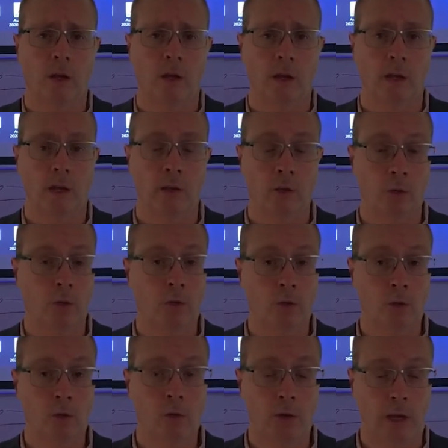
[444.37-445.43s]
and you
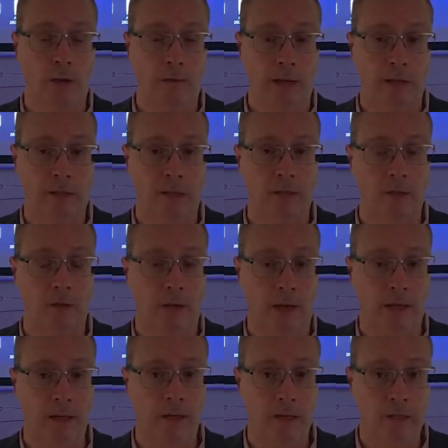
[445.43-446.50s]
do have access to
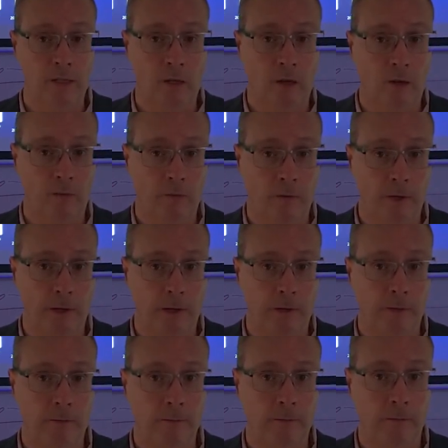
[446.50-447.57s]
editing
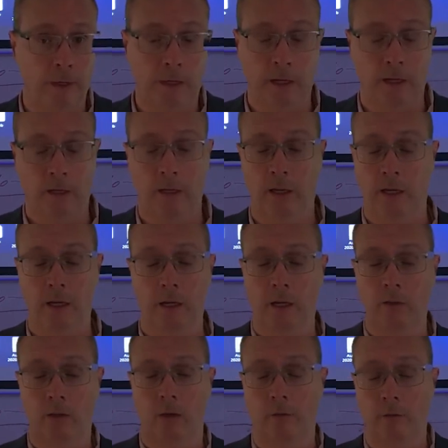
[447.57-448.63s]
software, and the editing
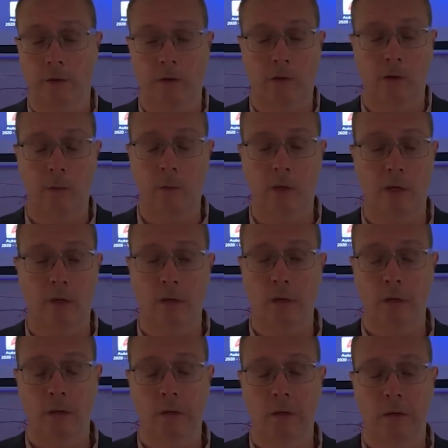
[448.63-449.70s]
software could be
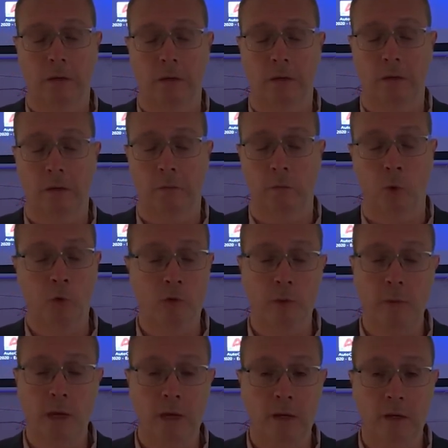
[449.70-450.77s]
Movie
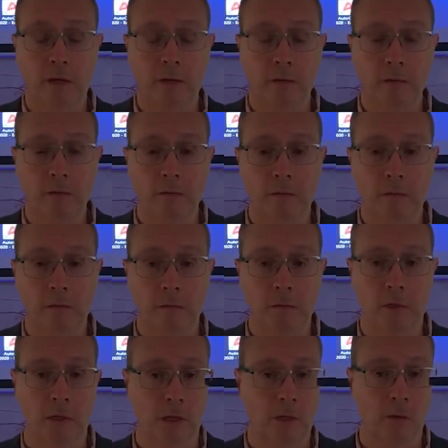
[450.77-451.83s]
Maker,
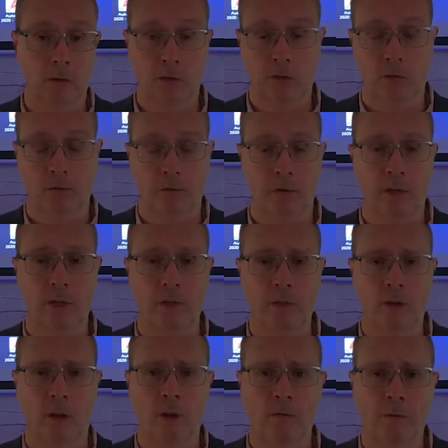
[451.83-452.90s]
which is a free
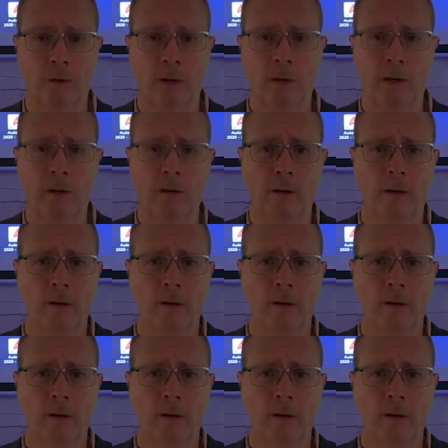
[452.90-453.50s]
software.